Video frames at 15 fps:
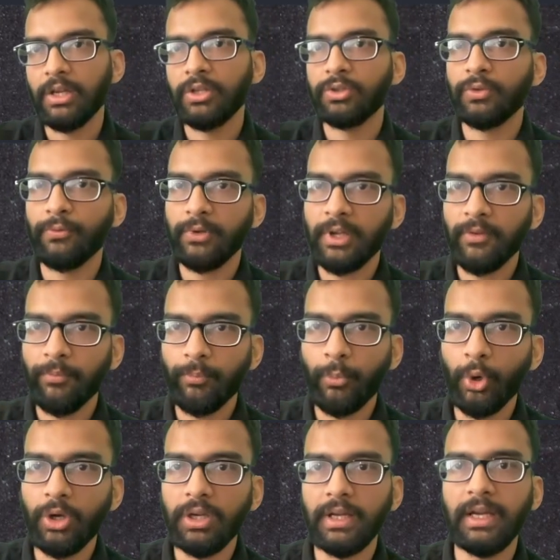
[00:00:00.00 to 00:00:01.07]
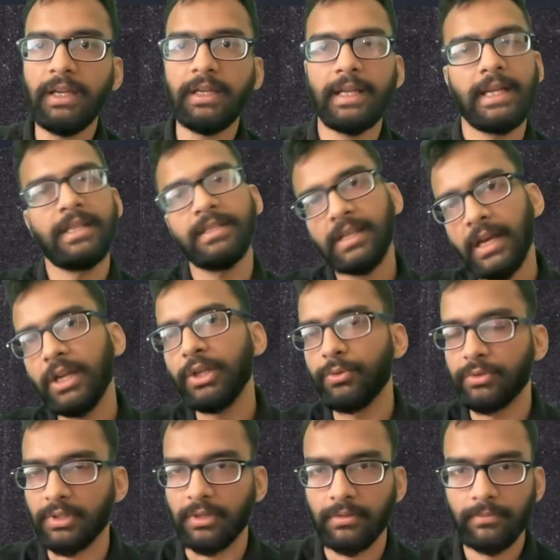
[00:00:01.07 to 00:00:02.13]
So we have put it inside
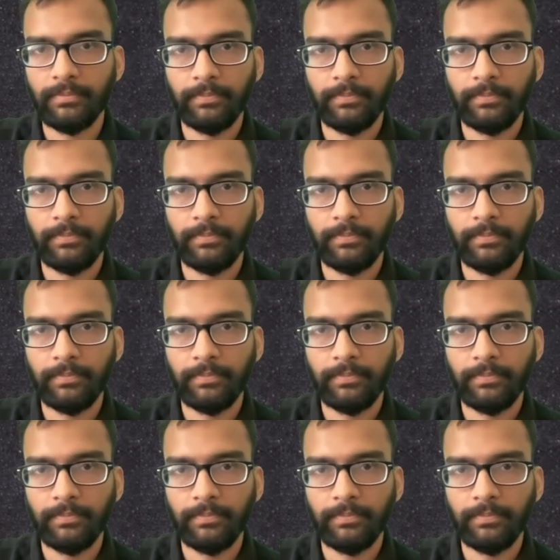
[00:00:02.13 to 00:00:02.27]
user.